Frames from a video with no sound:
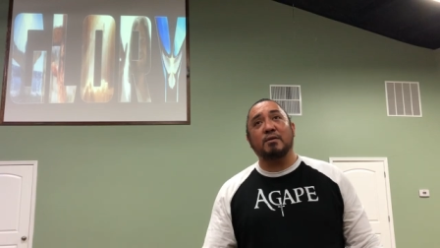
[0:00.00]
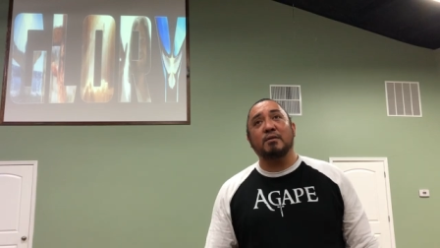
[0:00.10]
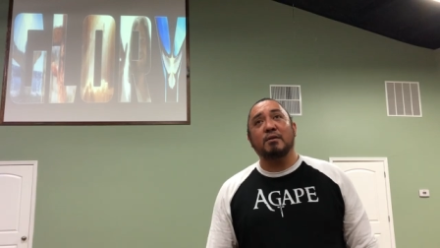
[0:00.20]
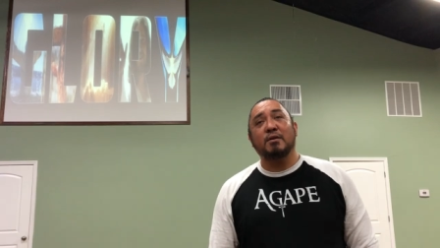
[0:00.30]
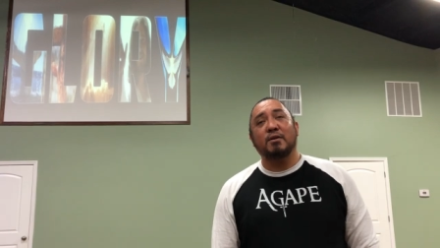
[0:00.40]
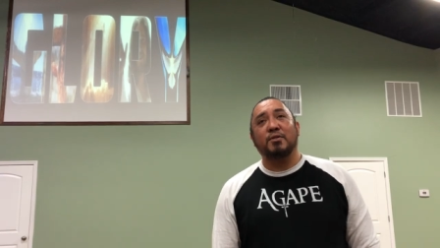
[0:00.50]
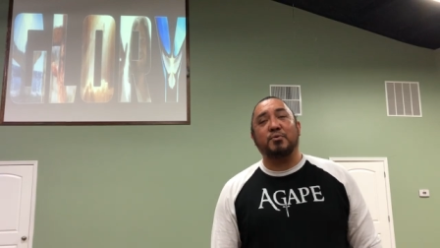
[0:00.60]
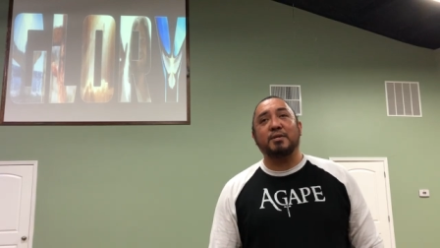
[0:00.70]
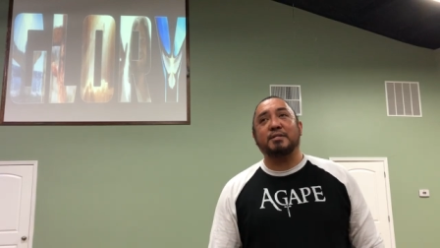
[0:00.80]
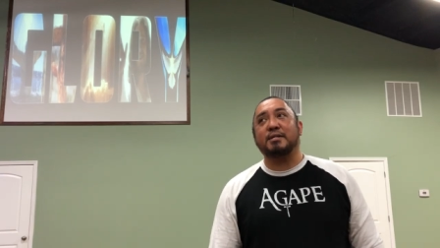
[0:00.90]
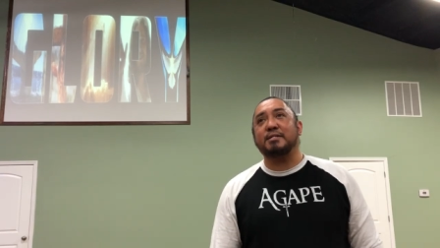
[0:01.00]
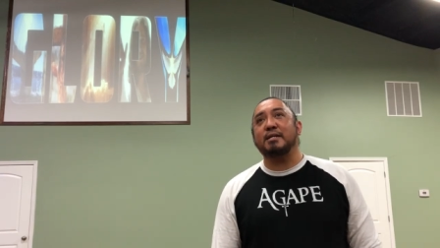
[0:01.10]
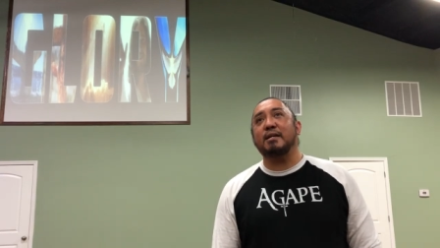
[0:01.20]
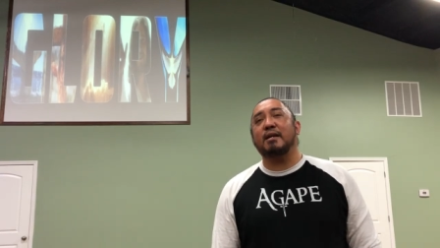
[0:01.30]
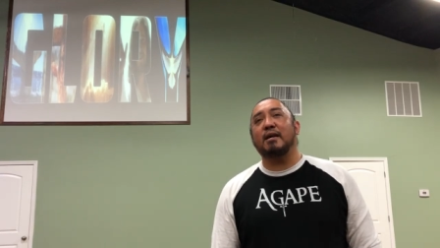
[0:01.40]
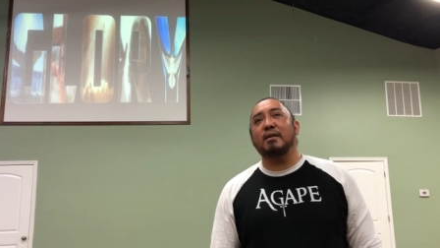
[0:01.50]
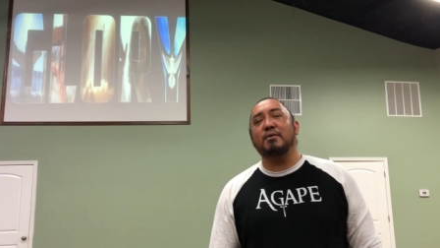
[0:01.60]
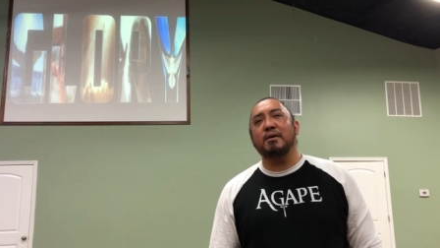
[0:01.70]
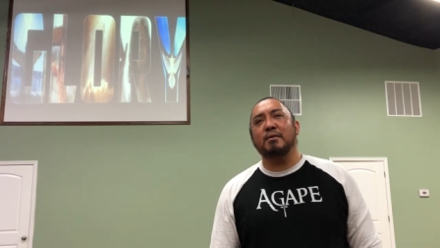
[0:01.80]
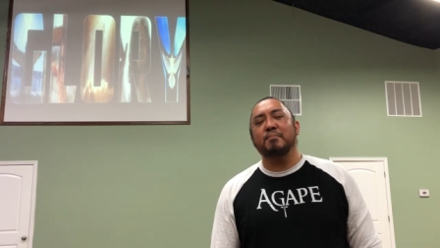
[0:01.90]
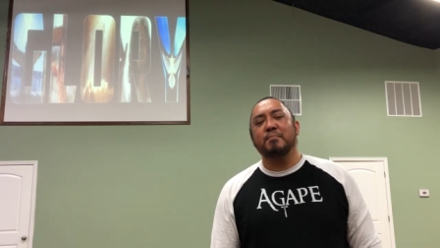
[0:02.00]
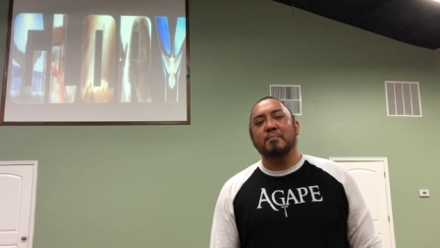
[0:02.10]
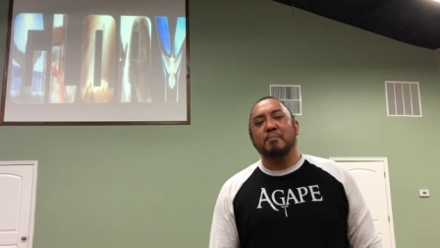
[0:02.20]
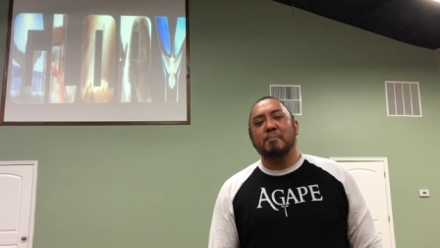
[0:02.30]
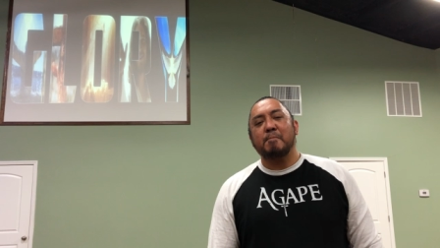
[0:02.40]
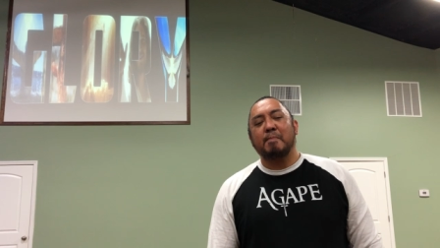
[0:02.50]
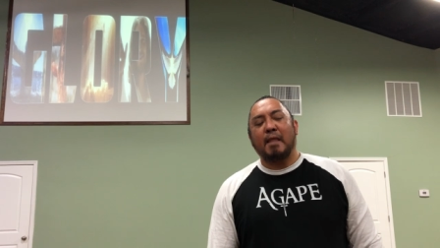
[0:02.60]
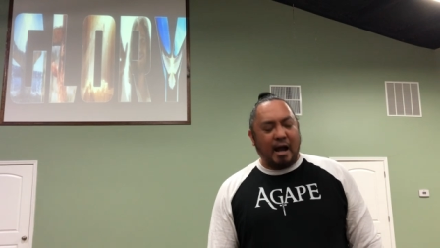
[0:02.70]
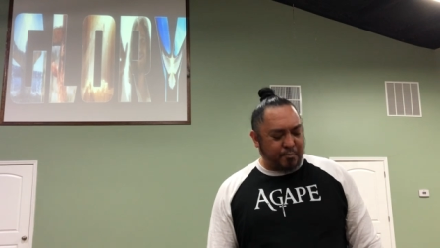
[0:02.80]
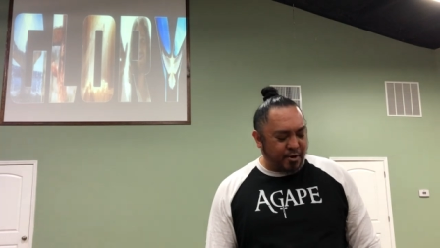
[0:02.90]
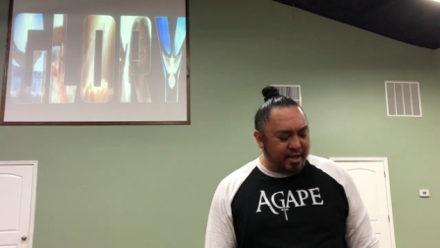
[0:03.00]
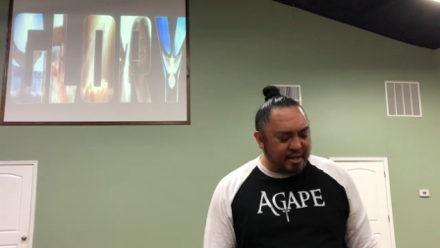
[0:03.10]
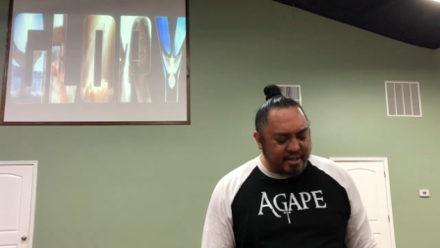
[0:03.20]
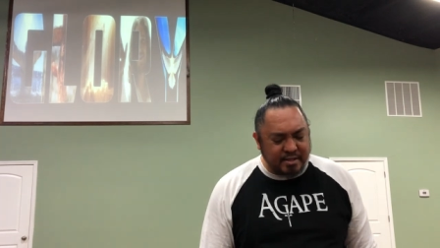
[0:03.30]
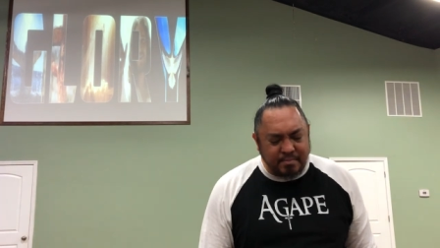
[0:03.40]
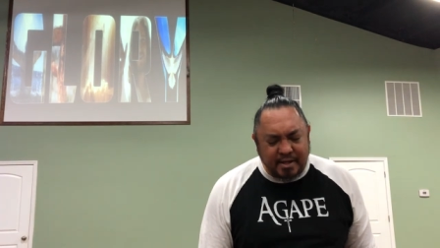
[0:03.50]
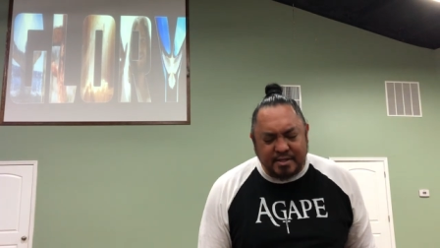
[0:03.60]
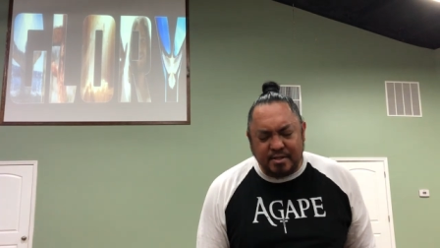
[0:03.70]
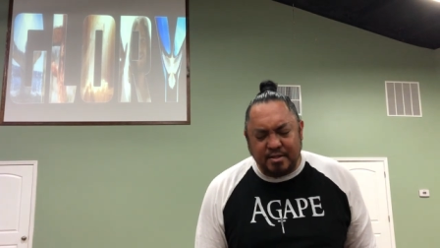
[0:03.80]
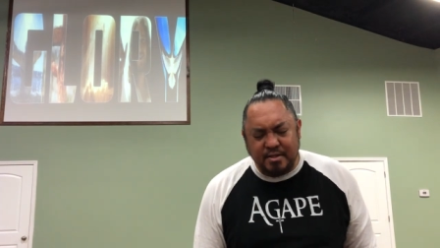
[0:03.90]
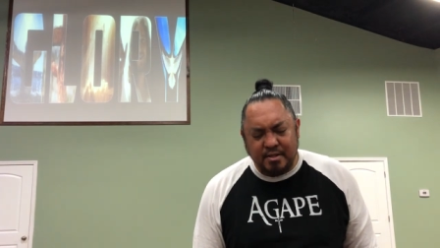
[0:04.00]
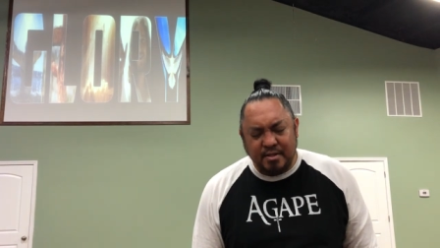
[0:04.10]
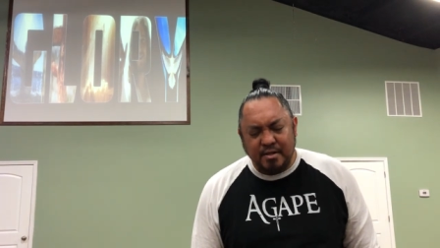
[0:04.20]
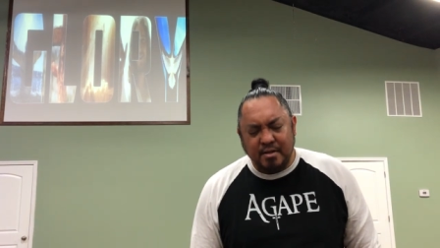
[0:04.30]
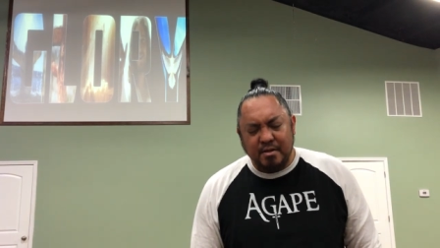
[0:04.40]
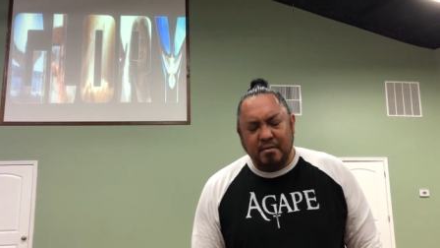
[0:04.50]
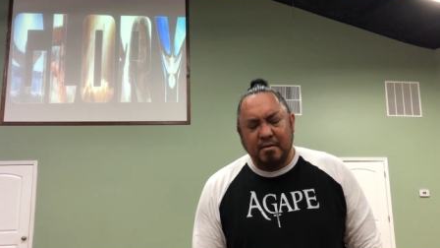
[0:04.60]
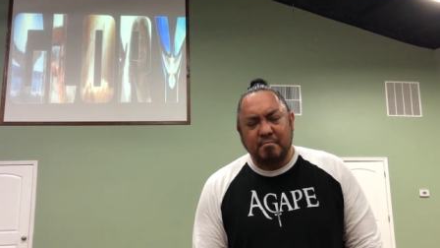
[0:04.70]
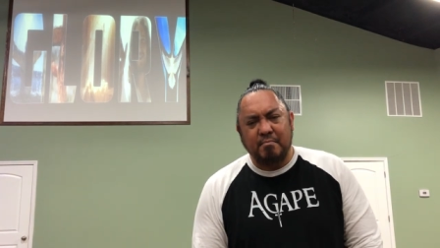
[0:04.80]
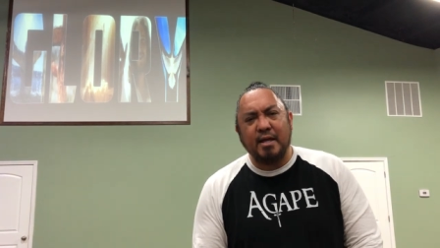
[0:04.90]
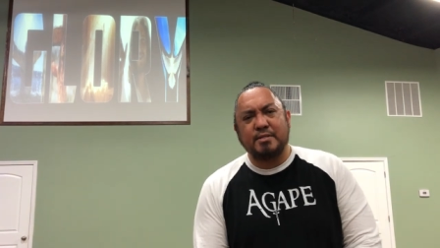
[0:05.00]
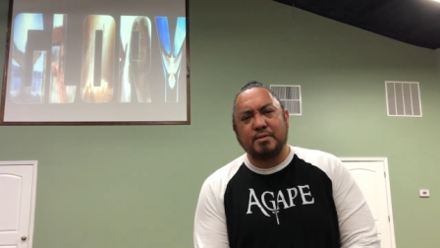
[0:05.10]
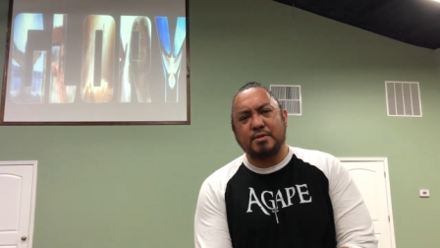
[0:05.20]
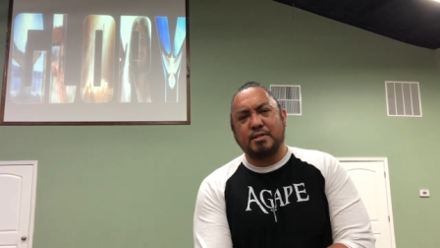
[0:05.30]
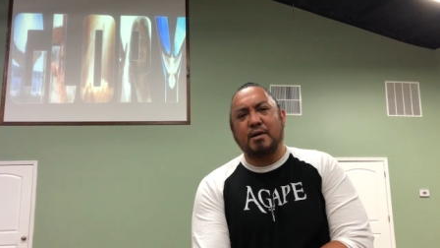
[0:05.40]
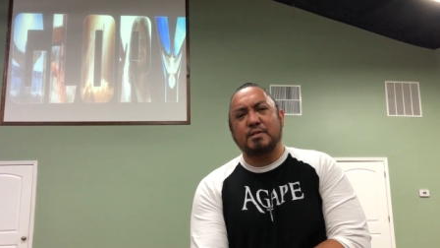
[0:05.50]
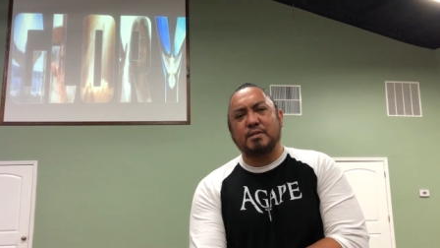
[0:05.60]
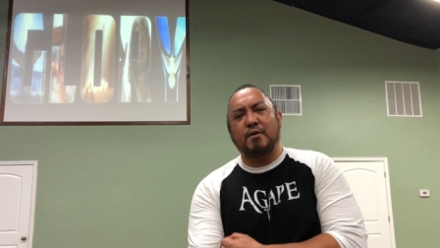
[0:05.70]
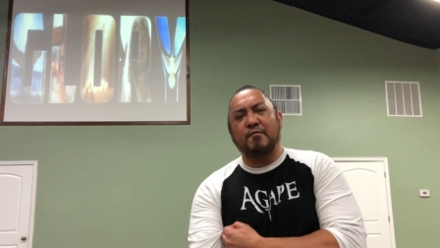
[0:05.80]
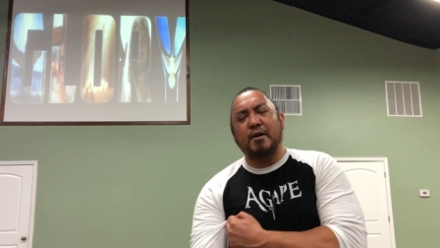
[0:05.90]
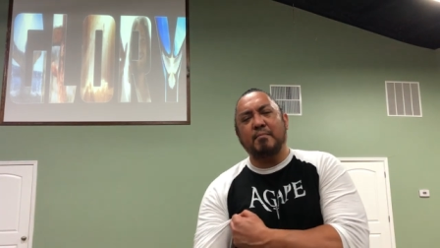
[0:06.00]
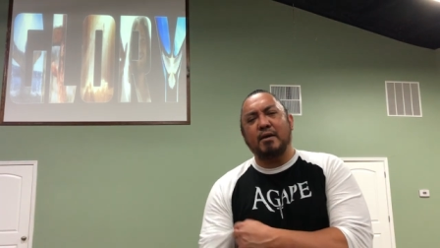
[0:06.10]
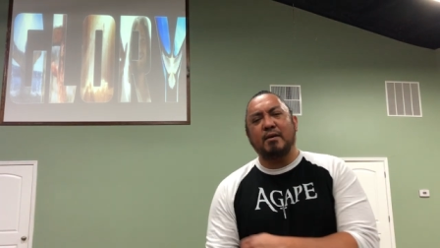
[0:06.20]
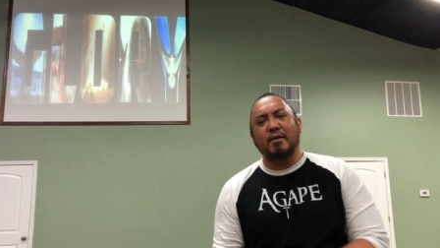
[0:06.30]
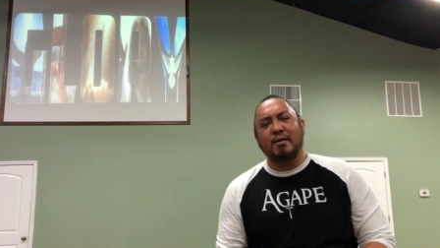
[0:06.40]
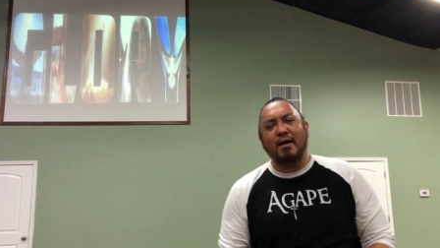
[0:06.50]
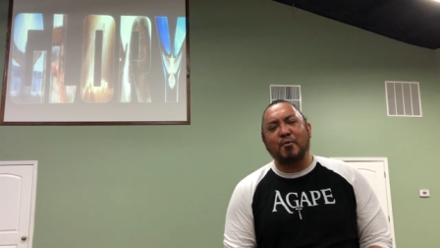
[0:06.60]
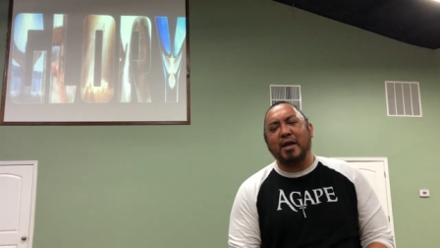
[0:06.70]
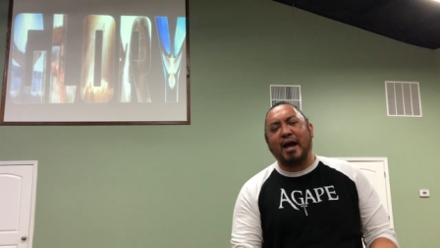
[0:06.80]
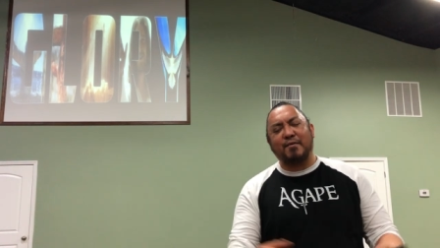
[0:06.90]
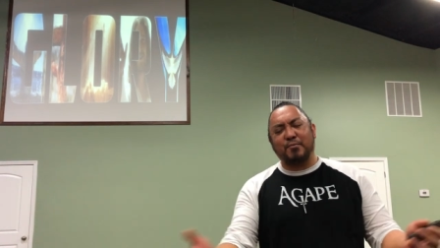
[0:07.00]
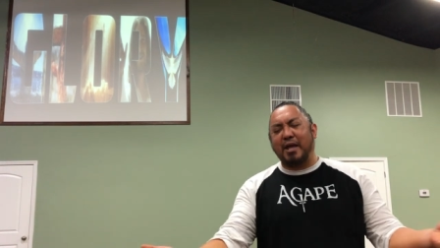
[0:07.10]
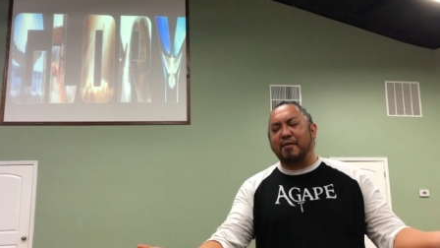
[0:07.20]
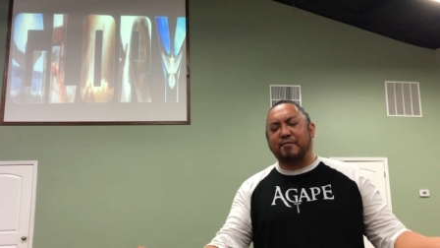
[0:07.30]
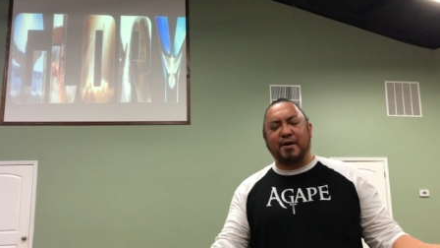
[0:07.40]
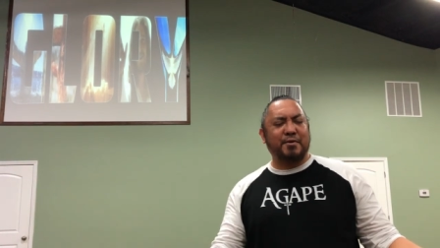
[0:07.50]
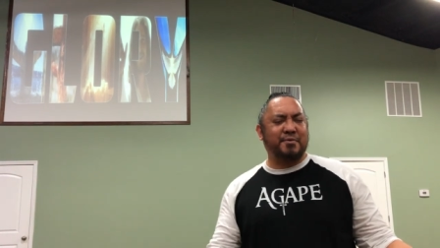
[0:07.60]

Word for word: in 316. Hallelujah. I pray that this message blessed your socks off. Amen. Yeah, we had we had fun